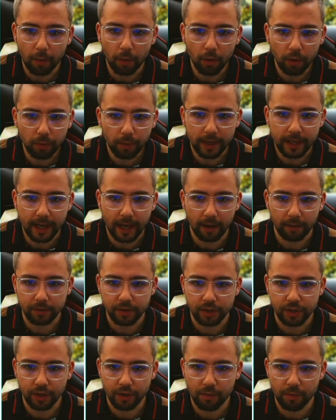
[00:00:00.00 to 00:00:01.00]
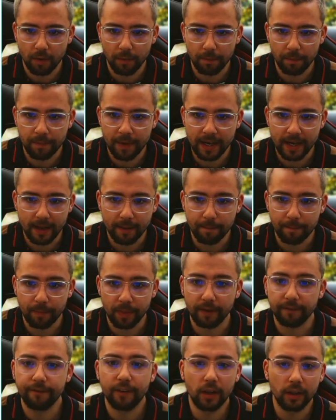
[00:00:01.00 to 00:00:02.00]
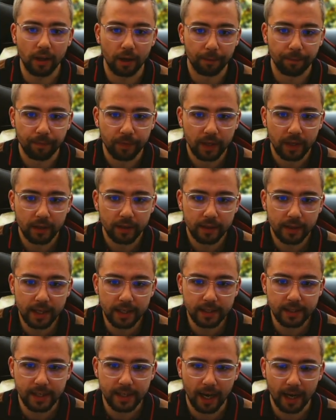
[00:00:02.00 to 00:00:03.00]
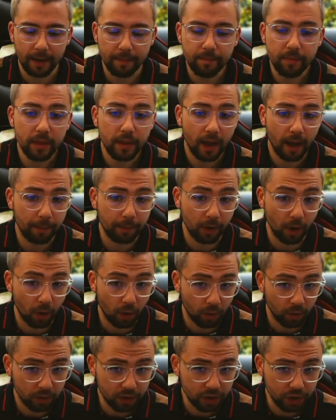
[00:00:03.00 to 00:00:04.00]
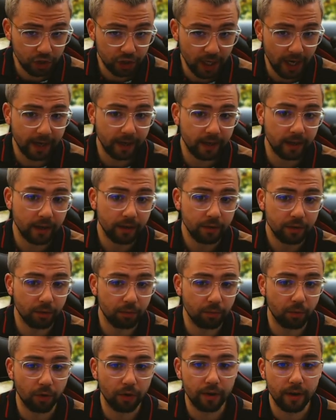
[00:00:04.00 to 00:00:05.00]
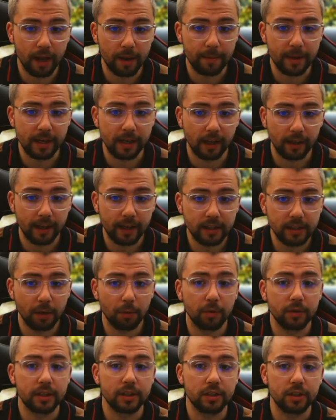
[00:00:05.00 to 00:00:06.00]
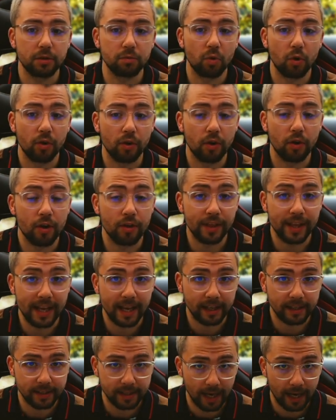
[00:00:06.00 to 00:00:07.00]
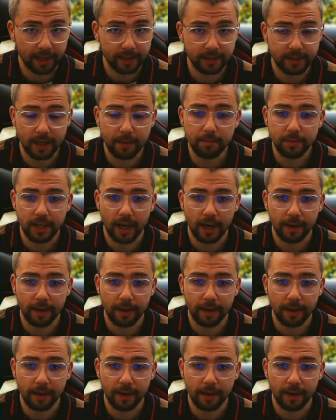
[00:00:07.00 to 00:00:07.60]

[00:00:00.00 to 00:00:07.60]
go all the way down to minim follow, this time I'm going to uncheck the run immediately because I want it to run at the exact same